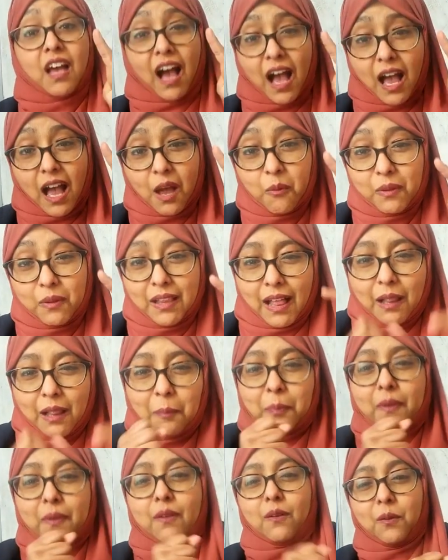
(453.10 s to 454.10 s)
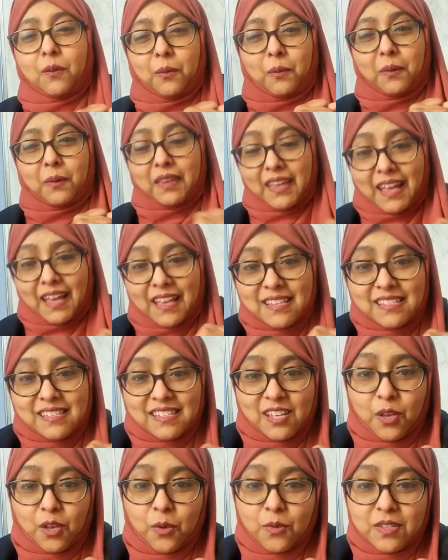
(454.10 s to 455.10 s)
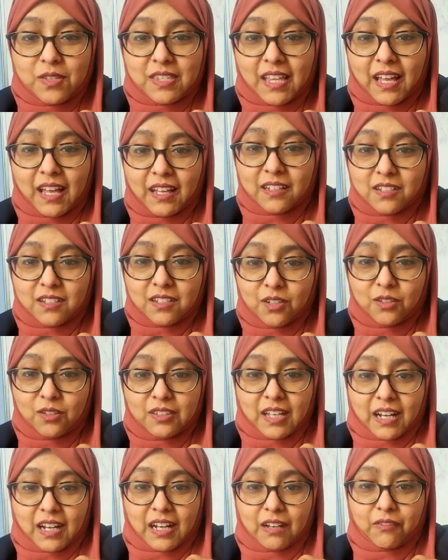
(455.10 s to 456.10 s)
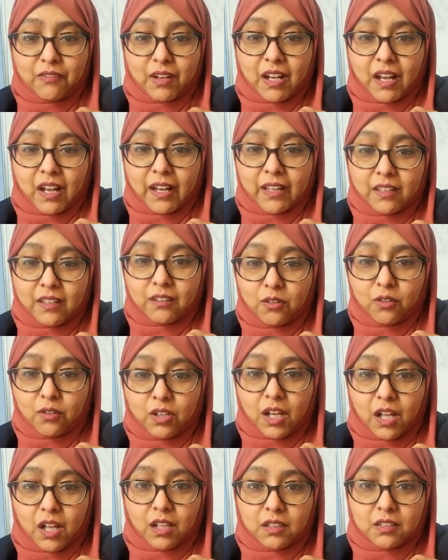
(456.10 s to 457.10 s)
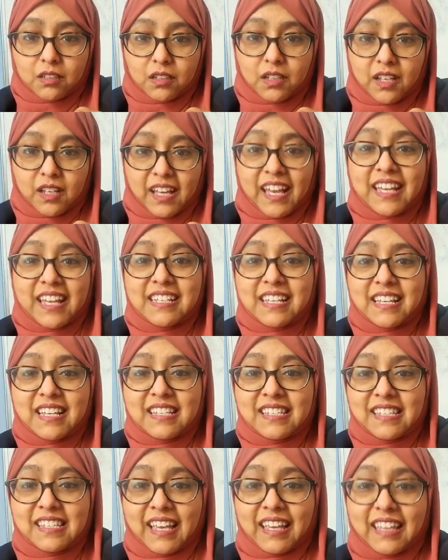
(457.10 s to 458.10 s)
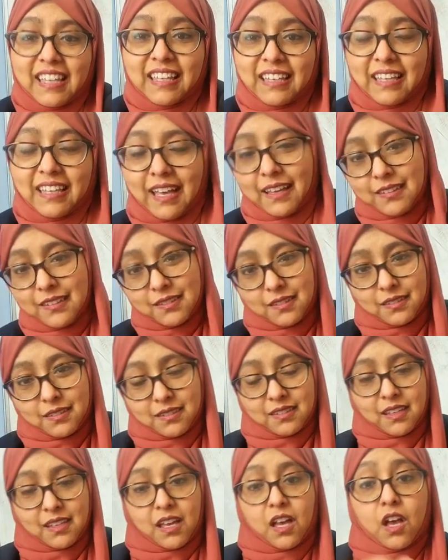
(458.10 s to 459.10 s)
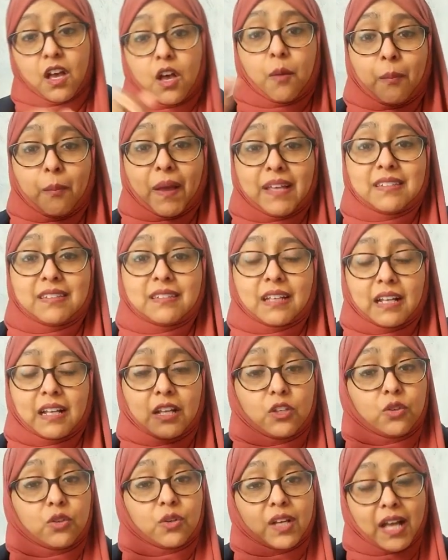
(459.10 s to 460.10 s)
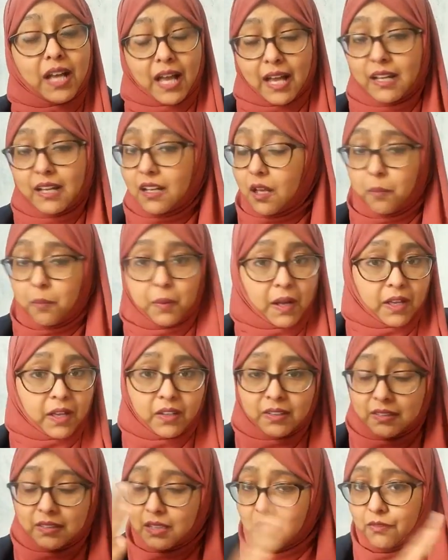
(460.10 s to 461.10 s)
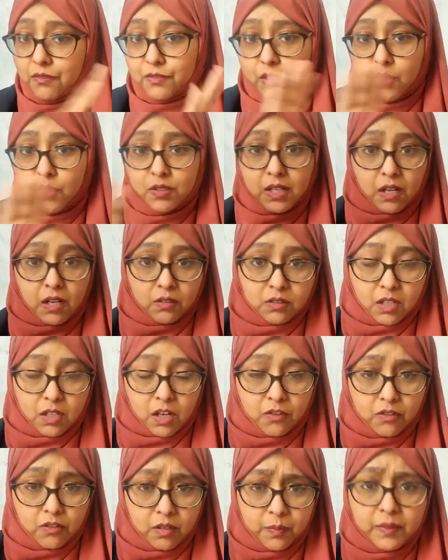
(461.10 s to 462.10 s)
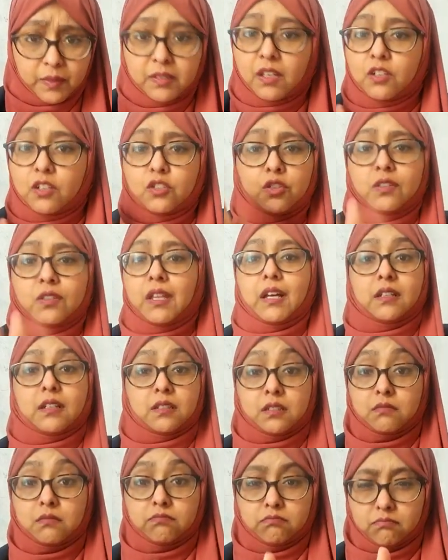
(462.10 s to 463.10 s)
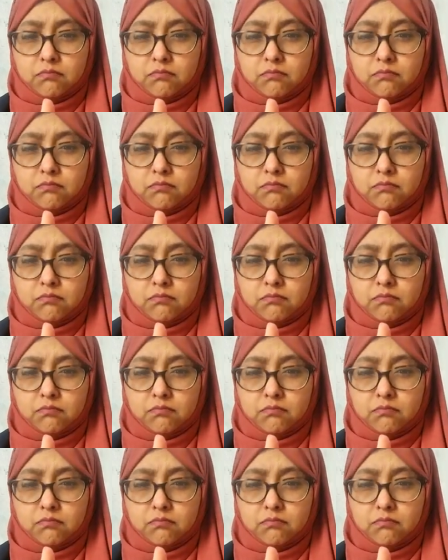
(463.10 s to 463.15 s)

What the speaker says: I will help you. Yes, who's that? Who's that clever guy or girl? It is Sei, yes. Basically, you can apply yourself, no doubt. 100%. Do that.